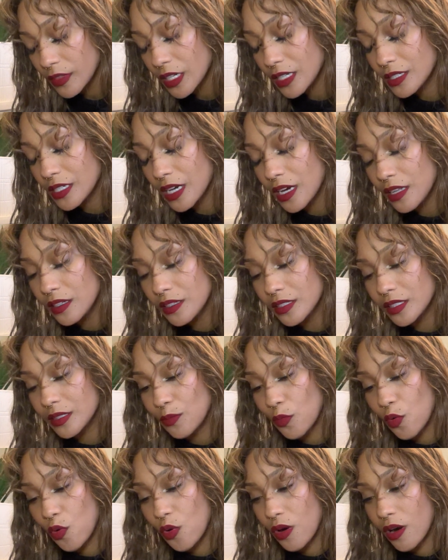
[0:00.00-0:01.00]
Tell us
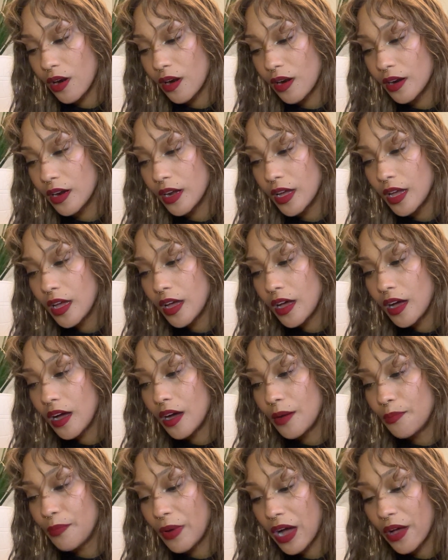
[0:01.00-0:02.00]
more
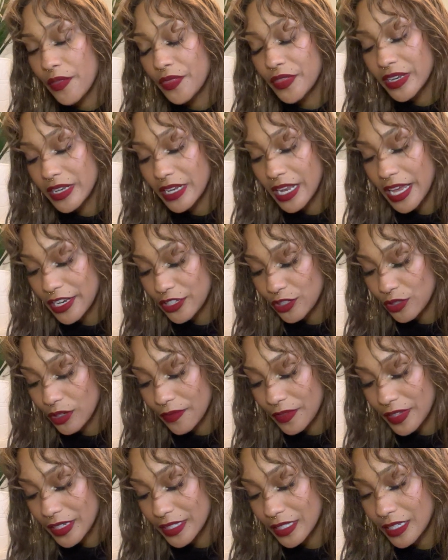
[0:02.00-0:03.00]
about the nature
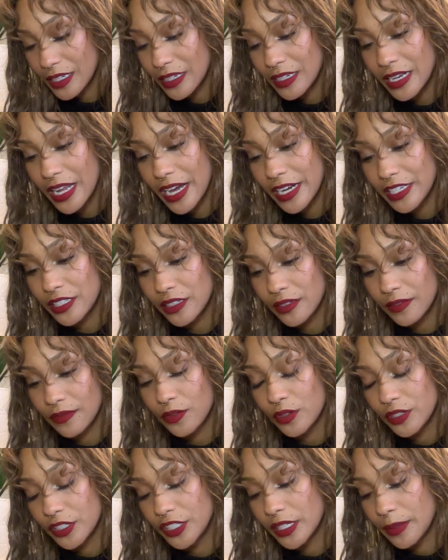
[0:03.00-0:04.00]
of this connection
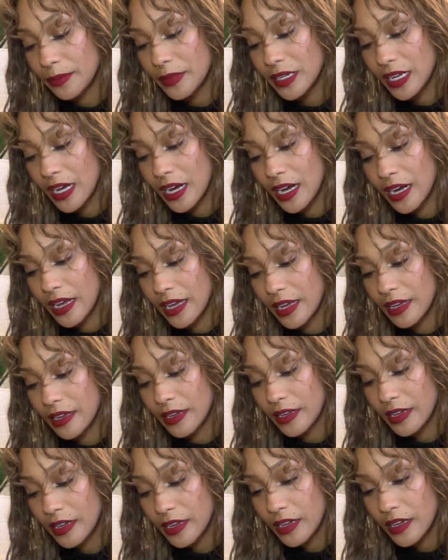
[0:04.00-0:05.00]
for Gemini.
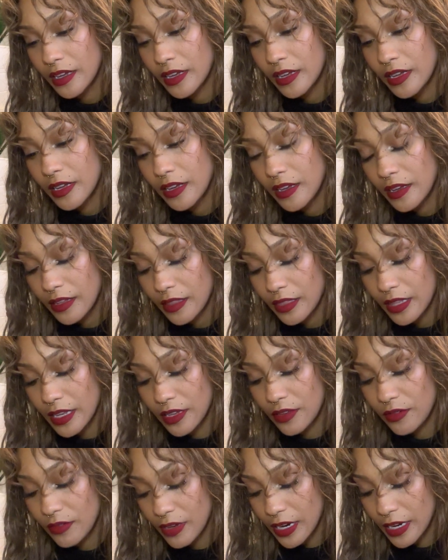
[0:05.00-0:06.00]

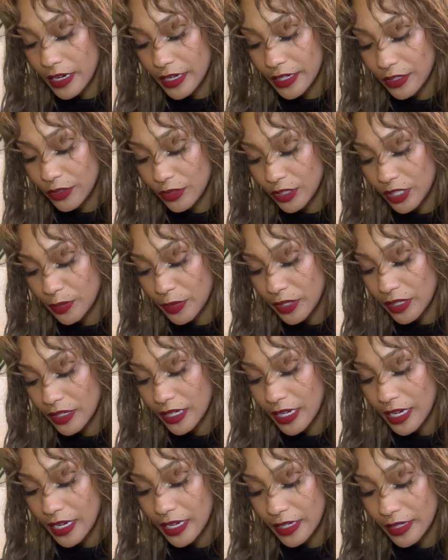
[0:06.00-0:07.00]
Thank you, God, angel, spirit
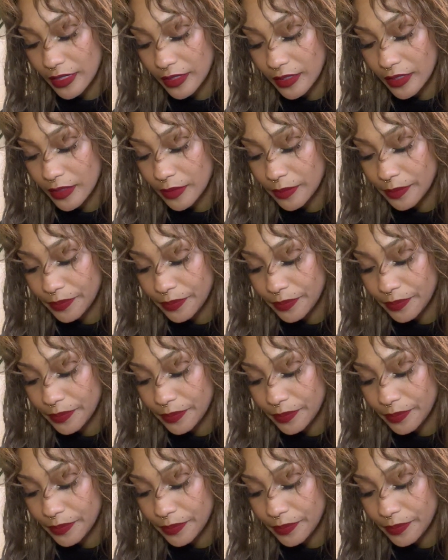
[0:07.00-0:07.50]
guides.